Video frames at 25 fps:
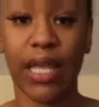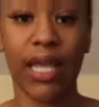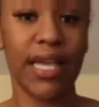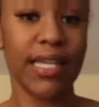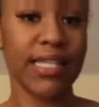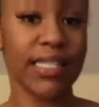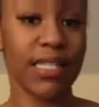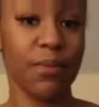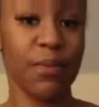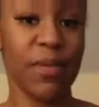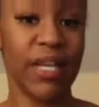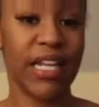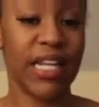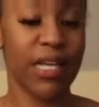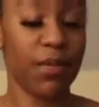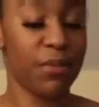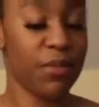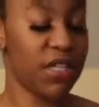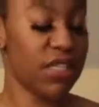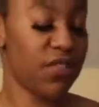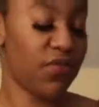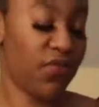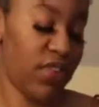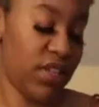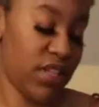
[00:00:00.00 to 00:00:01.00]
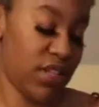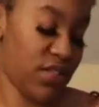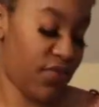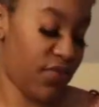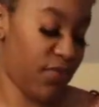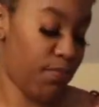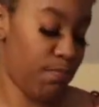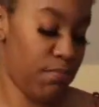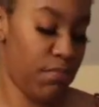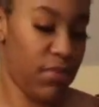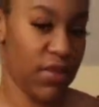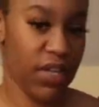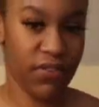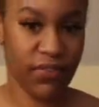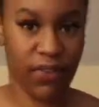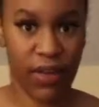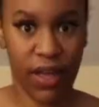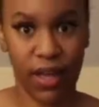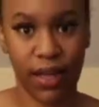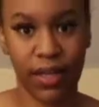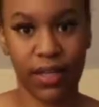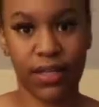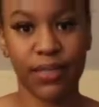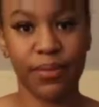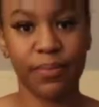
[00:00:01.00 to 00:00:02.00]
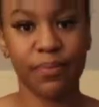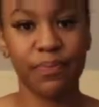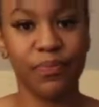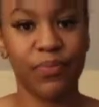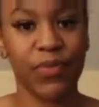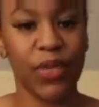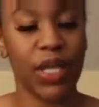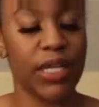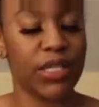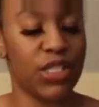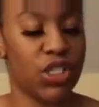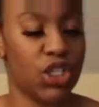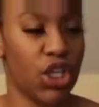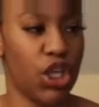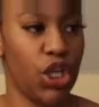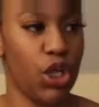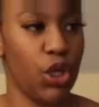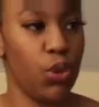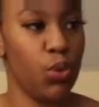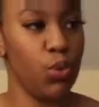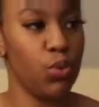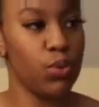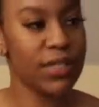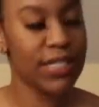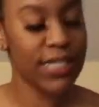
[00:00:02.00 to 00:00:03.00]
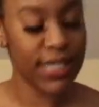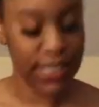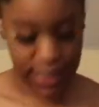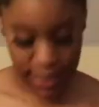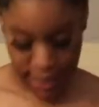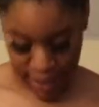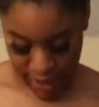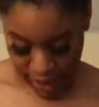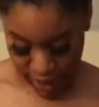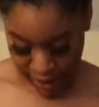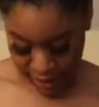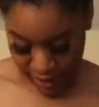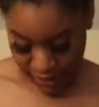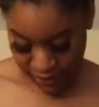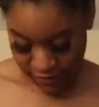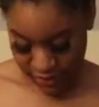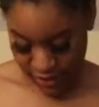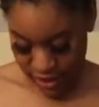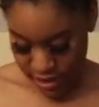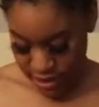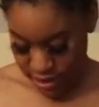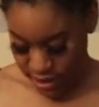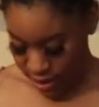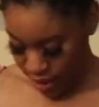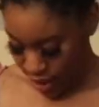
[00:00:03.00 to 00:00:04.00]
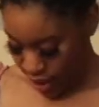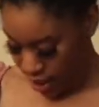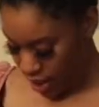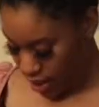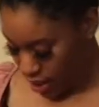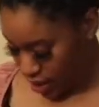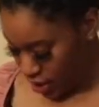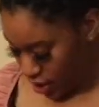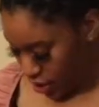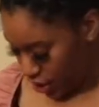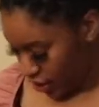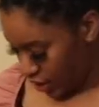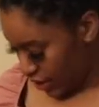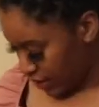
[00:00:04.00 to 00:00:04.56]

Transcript: It's a medium, it fits me fine. It's cute. I love this color.